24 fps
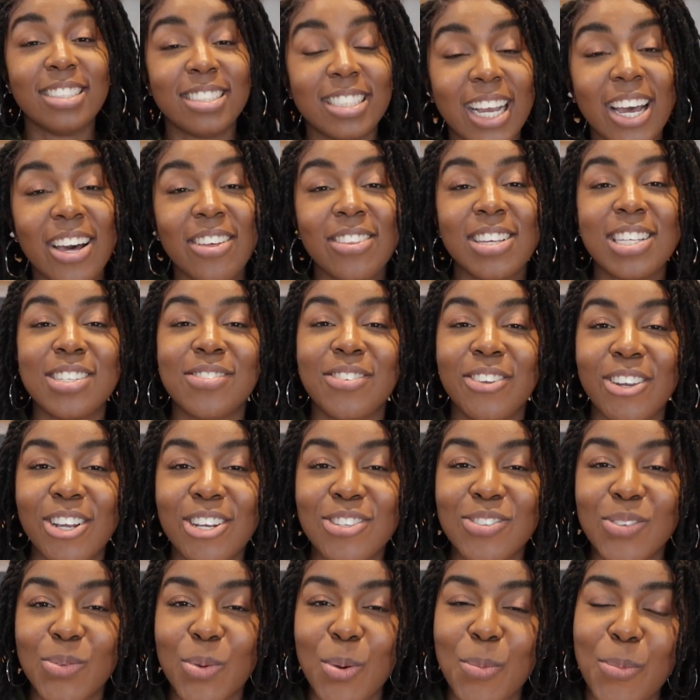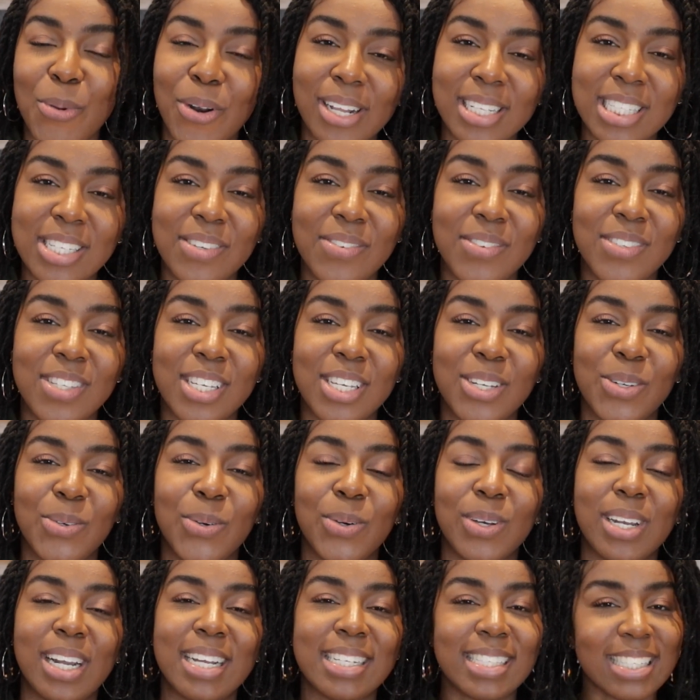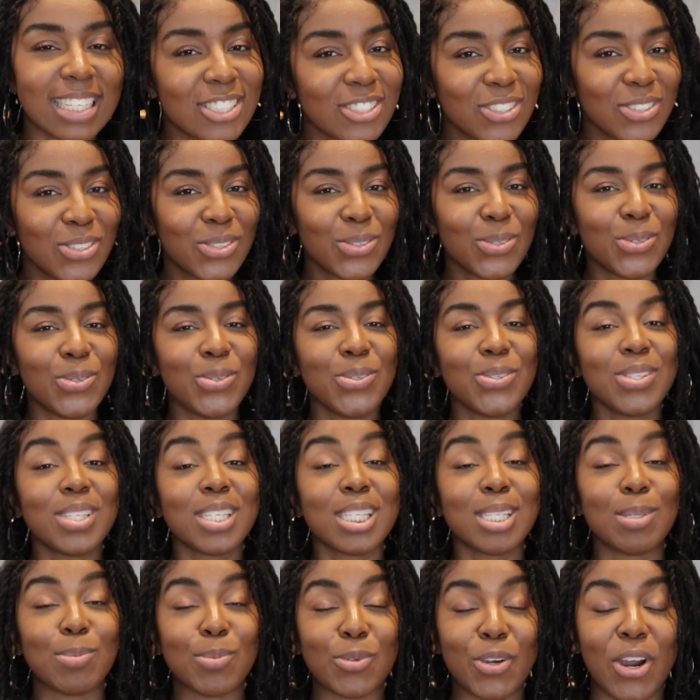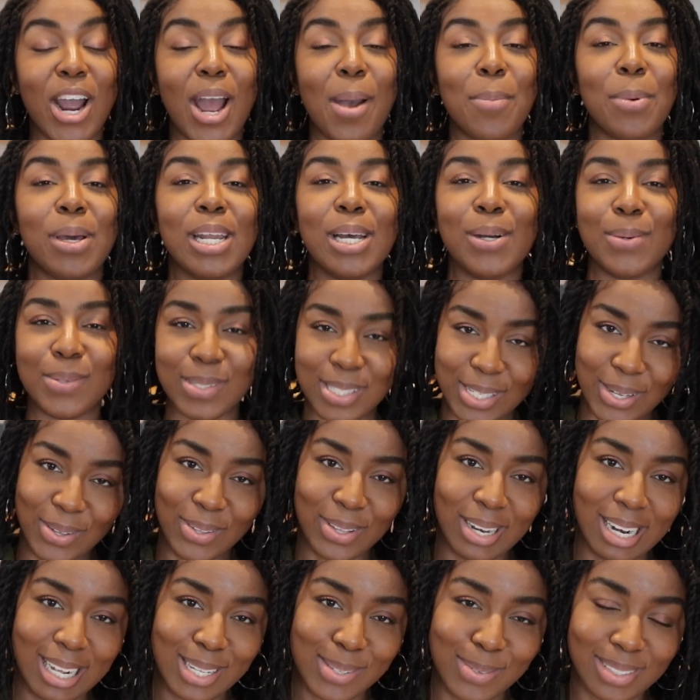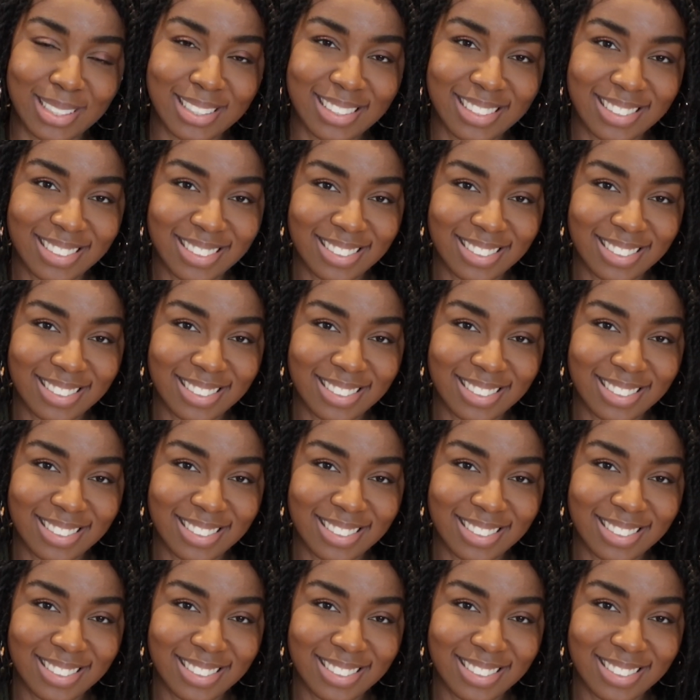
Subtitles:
Check out these videos for more productivity and organization tools. Subscribe, and I will see you in the next one.